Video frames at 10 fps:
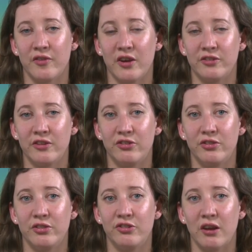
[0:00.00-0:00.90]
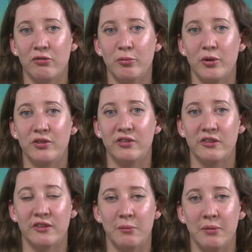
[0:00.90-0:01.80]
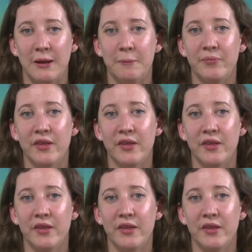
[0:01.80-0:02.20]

versus General Motors Assembly